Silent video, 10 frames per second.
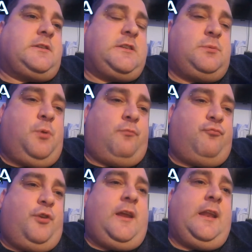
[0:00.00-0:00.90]
This is what
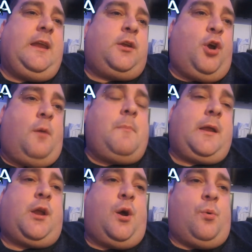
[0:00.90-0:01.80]
really got my
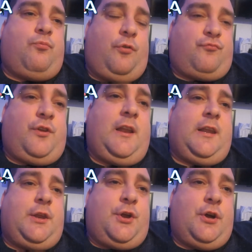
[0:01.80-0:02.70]
goat, what
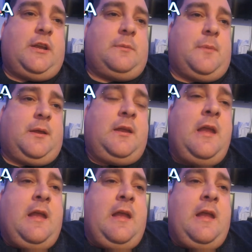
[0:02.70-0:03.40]
really annoyed me.